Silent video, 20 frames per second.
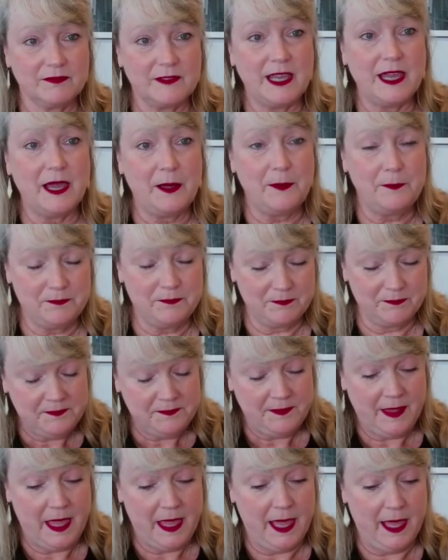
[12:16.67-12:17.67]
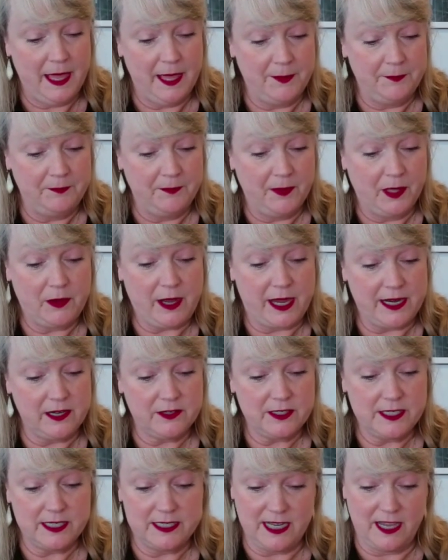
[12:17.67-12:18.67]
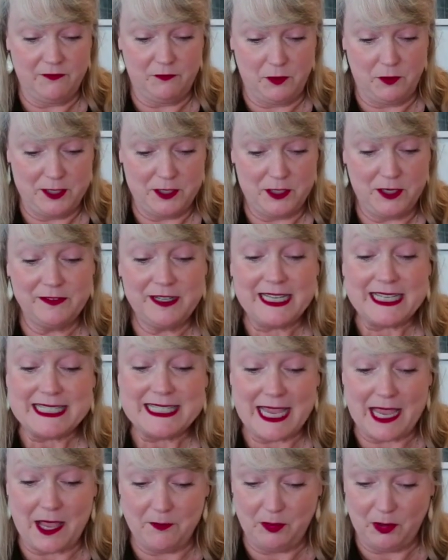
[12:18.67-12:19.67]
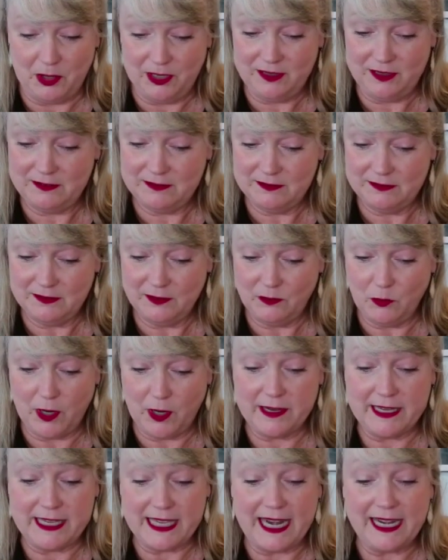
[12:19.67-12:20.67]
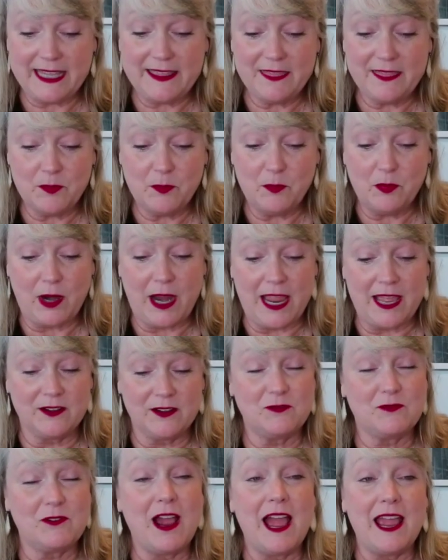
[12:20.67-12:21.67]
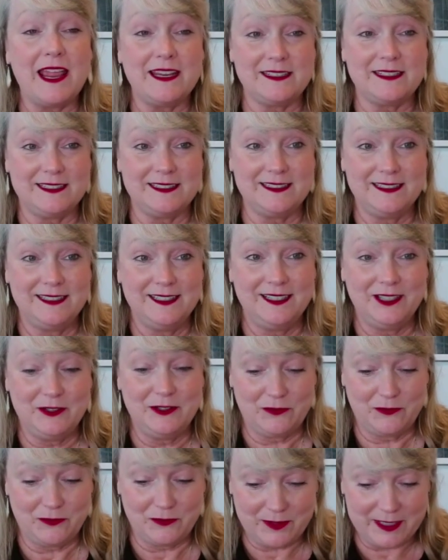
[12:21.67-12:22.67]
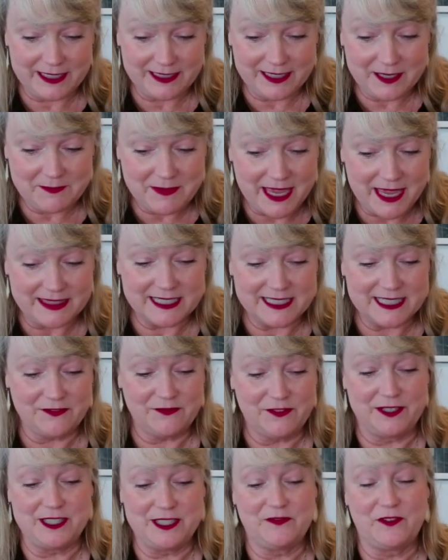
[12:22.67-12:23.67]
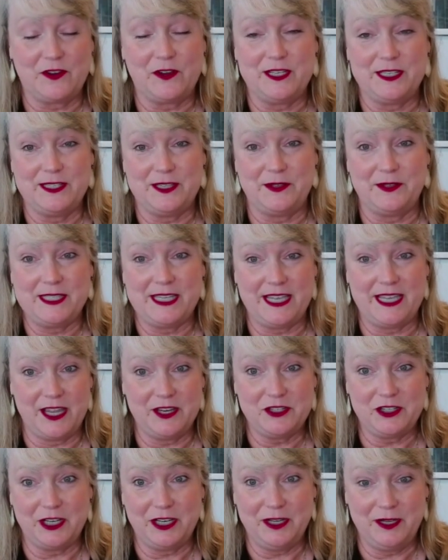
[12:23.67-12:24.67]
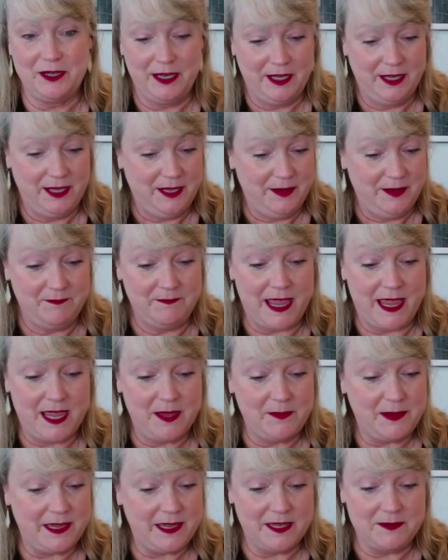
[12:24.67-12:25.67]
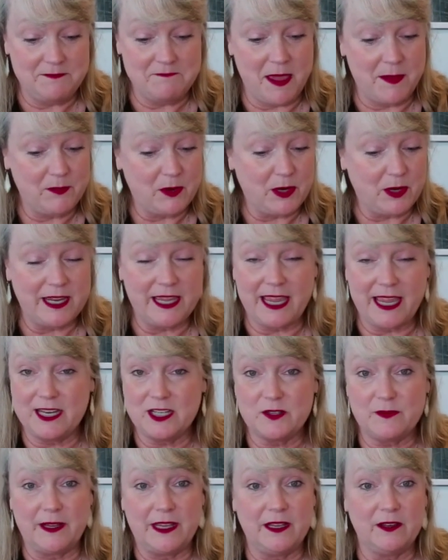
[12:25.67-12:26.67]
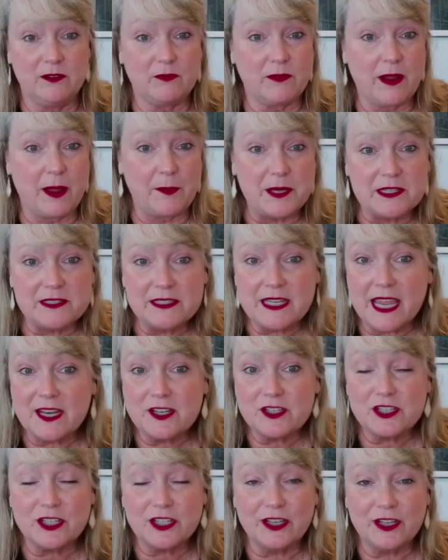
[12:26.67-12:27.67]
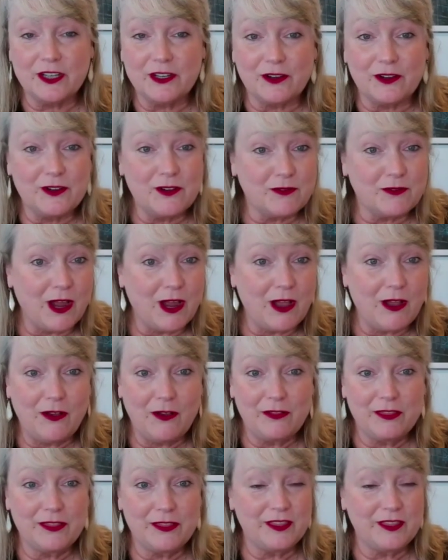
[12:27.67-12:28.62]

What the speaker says: Yeah. Okay, here's a tough one. Do you have an example where getting the brand right really made the difference for an association? Maybe in member engagement, reputation, or growth?